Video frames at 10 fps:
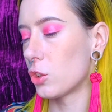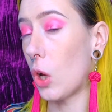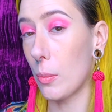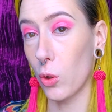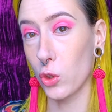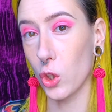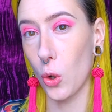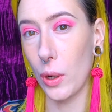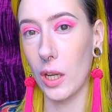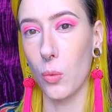So I'm going to
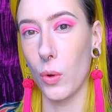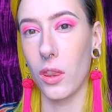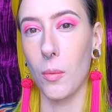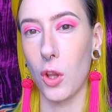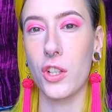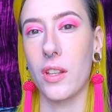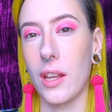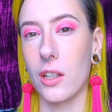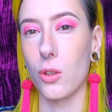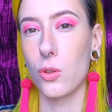go in with the blush
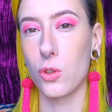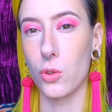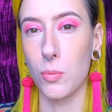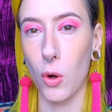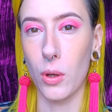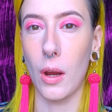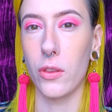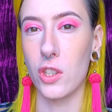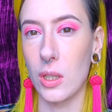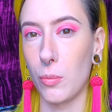that I used to smoke
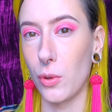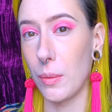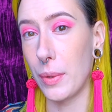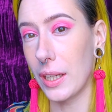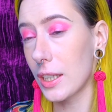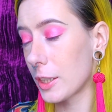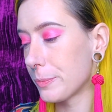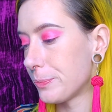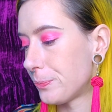out the shimmery pink.